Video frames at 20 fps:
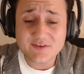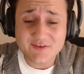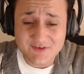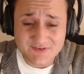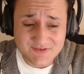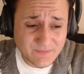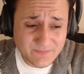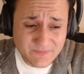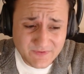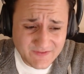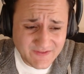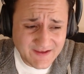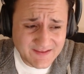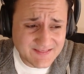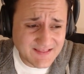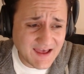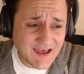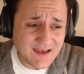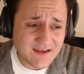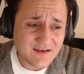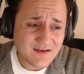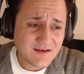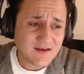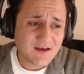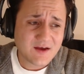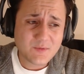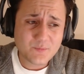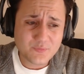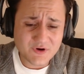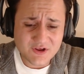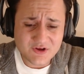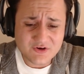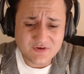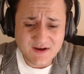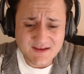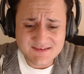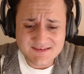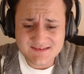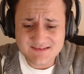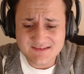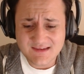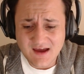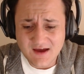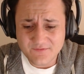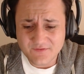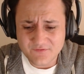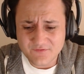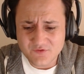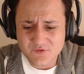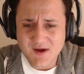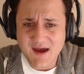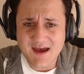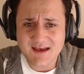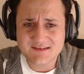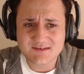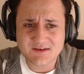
or something like that. Pretty crazy stuff if you ask